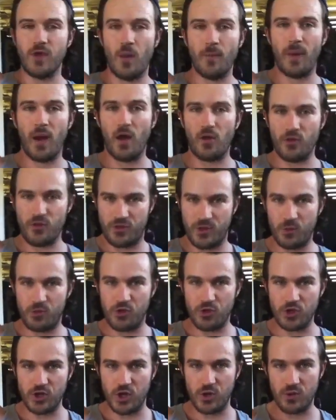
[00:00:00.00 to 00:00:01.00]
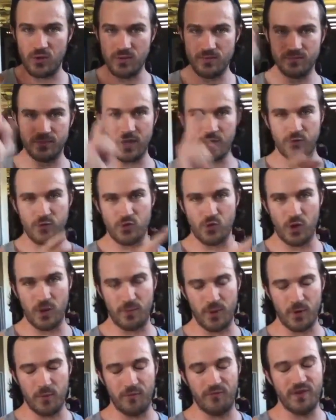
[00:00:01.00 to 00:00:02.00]
dumbbells and see what you can do. Thanks for joining
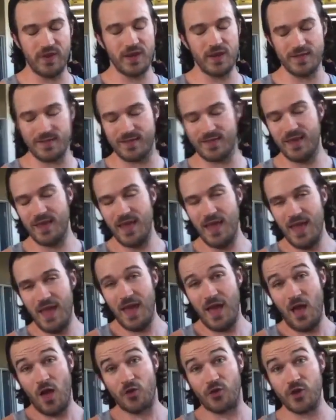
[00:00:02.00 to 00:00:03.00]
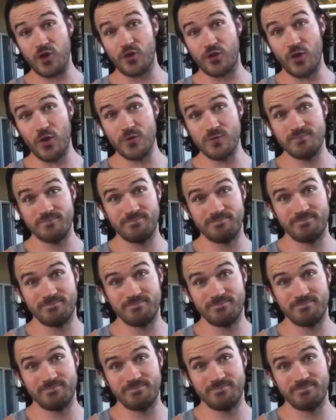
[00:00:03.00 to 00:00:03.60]
Pearman Fitness. See you soon.